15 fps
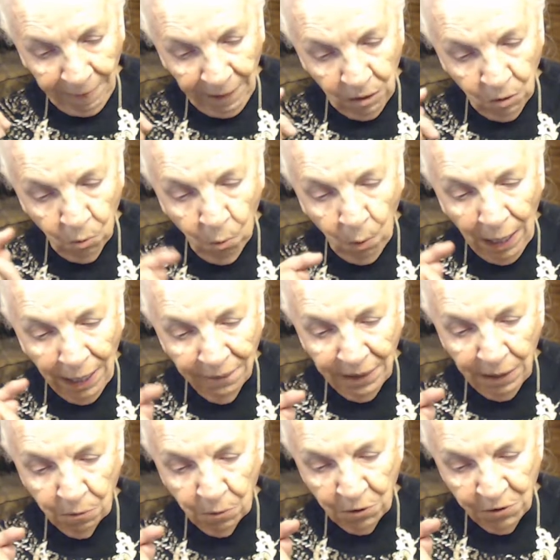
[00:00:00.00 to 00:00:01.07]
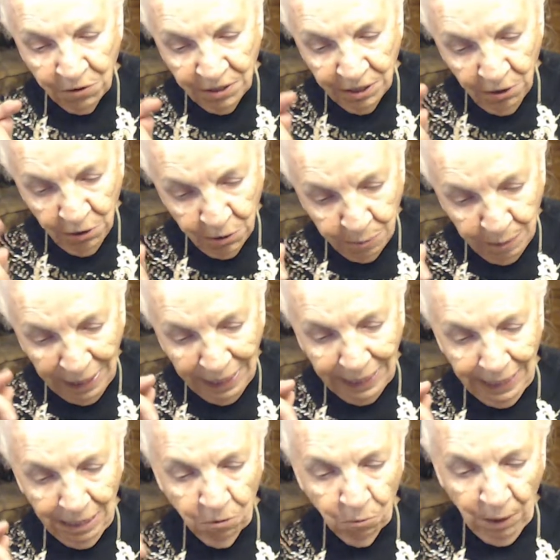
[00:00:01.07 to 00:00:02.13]
While they were still
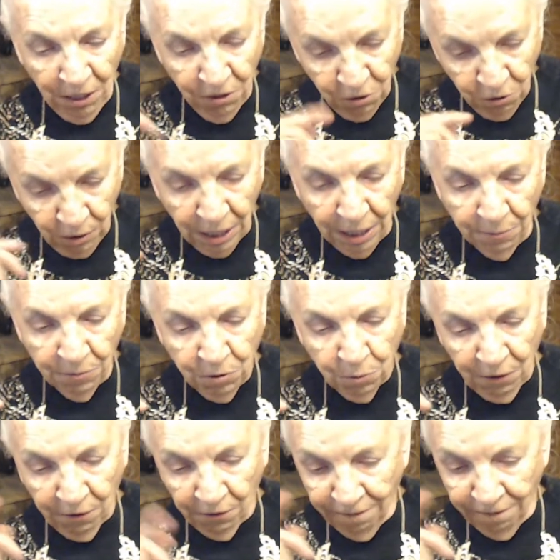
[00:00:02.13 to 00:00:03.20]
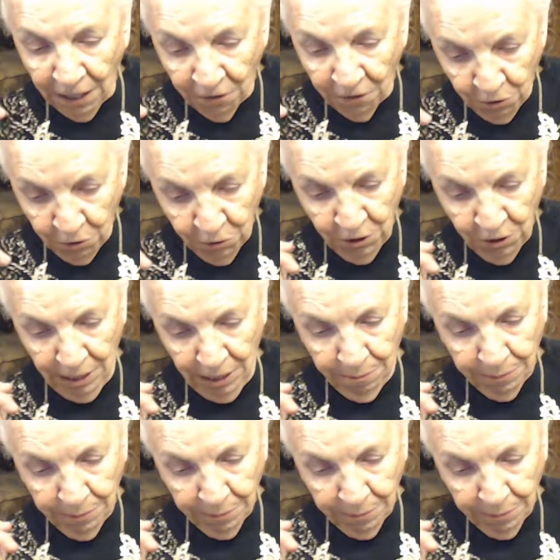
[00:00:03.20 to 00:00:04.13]
speaking, Rachel comes with her father's sheep.